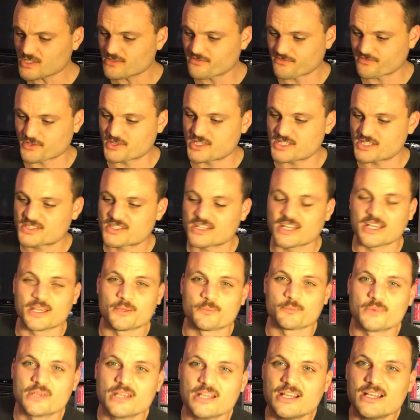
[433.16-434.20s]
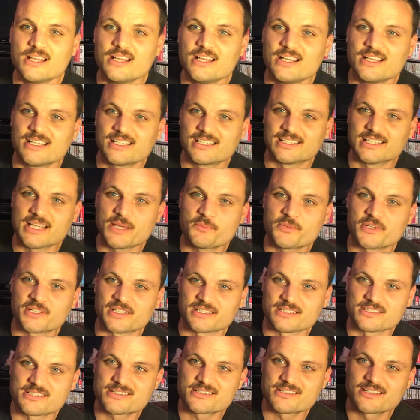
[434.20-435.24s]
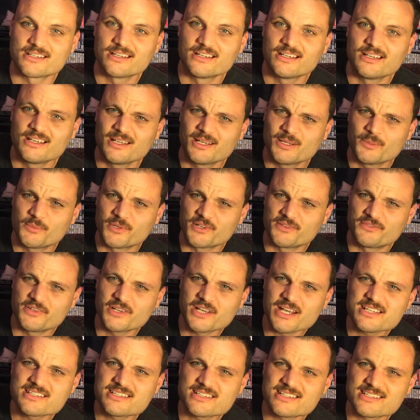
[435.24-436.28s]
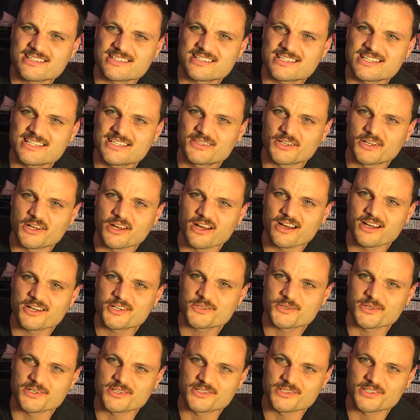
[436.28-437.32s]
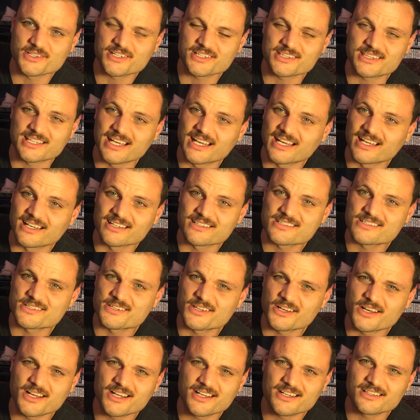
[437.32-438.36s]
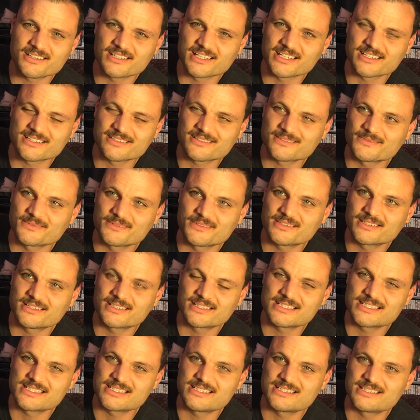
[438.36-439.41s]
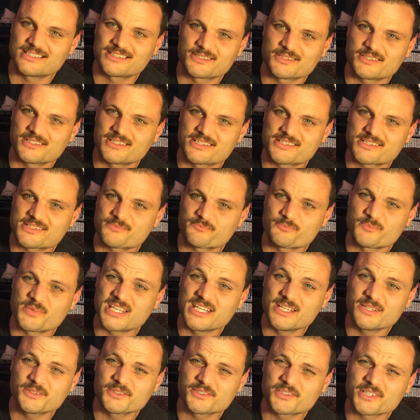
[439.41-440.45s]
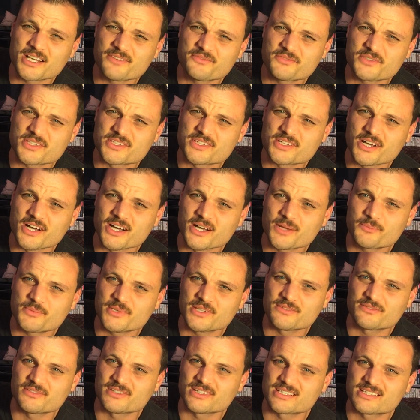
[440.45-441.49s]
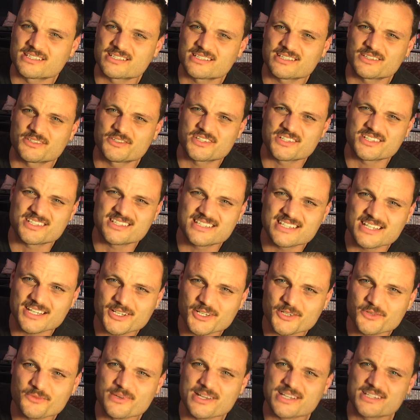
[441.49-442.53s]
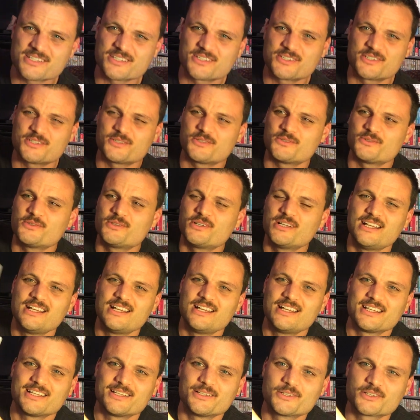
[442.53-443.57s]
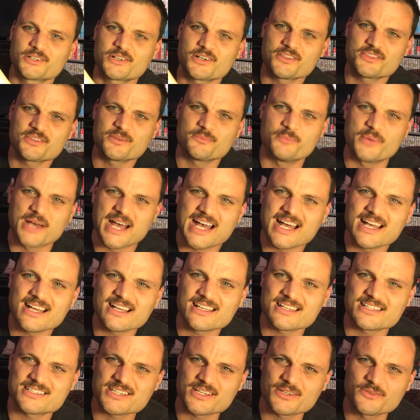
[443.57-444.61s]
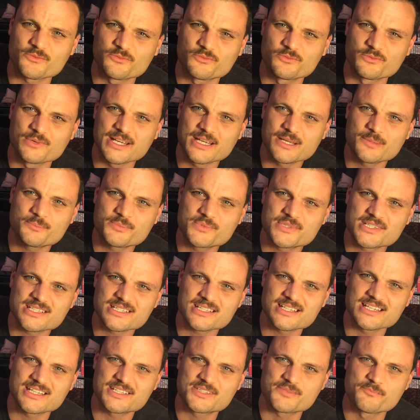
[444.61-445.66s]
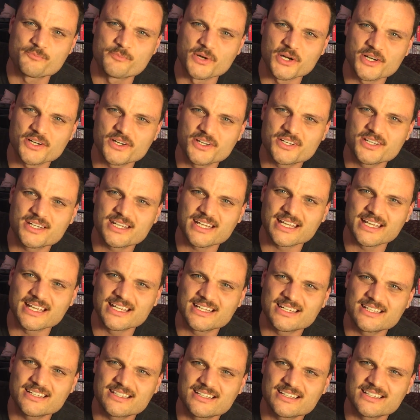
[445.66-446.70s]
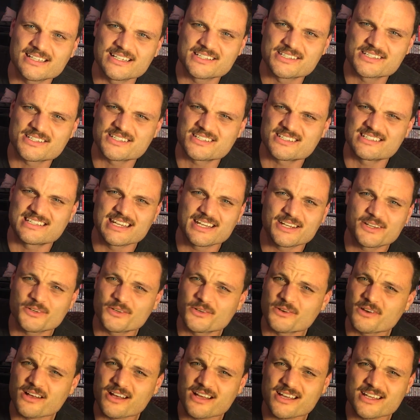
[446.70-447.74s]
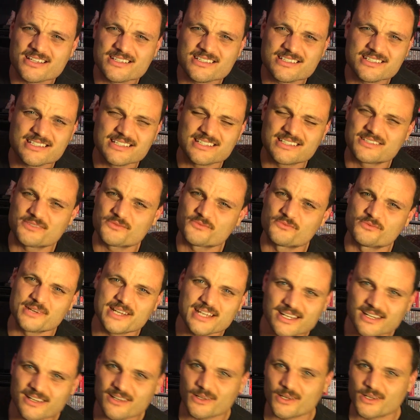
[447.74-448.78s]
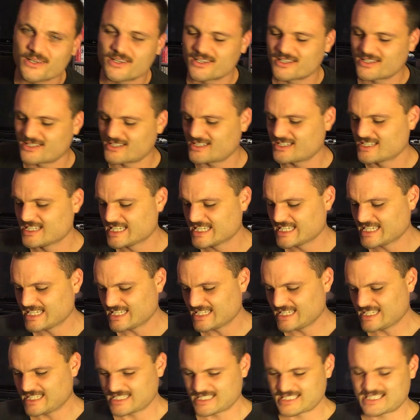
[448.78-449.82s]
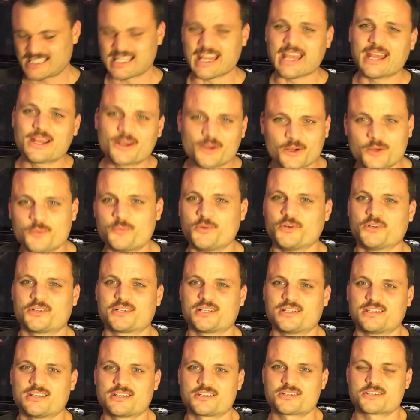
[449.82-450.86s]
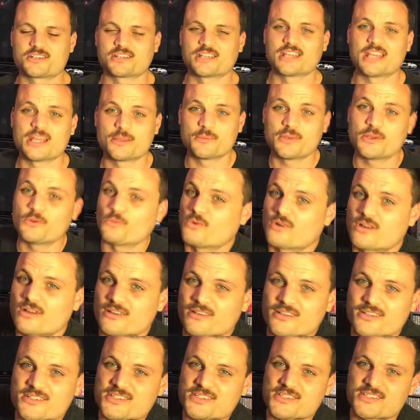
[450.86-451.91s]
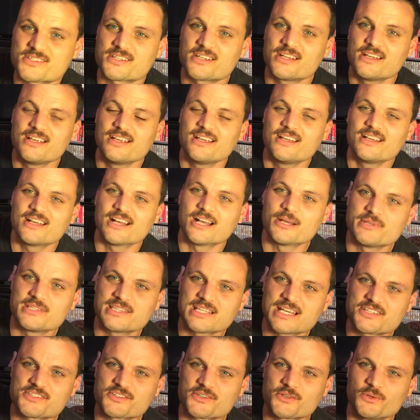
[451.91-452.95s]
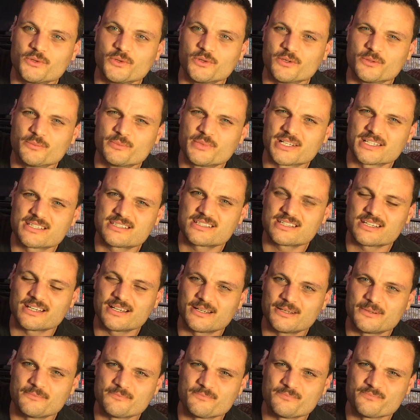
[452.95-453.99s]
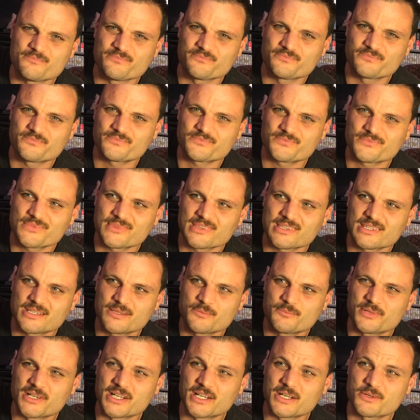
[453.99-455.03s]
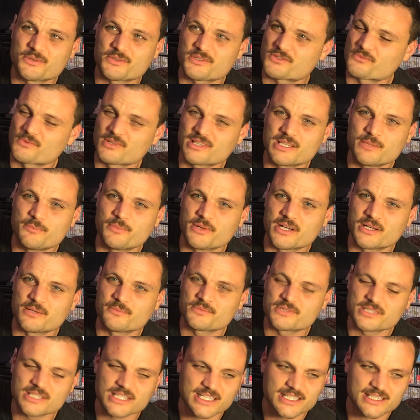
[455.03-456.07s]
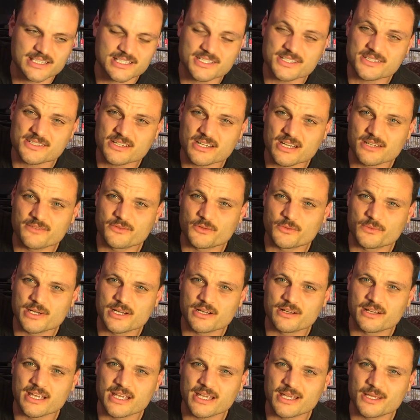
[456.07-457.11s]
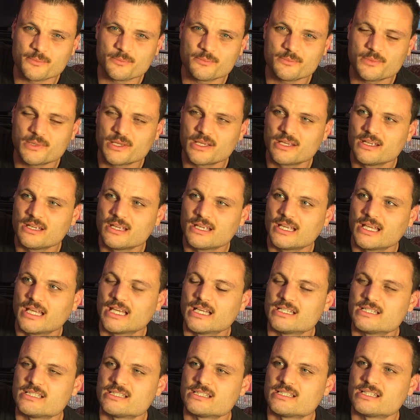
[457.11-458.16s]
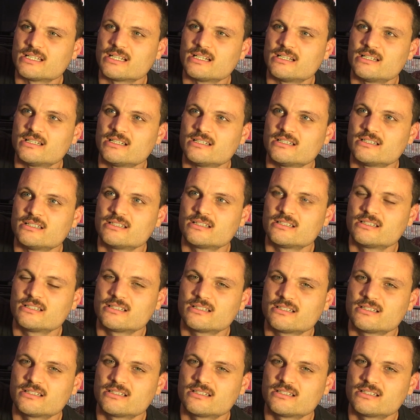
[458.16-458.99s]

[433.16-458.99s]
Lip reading: For this game, Lemmings. But if you guys can see the cartridge, look at that. It's not like... it's peeled off the top even. There's sticker residue. You look on the back, it's like ripped, it's burned in, it's stickerized, it's written on. Terrible condition game. It works. I mean, that's cool, but I was really bummed. Like, this is kind of a rare game, and I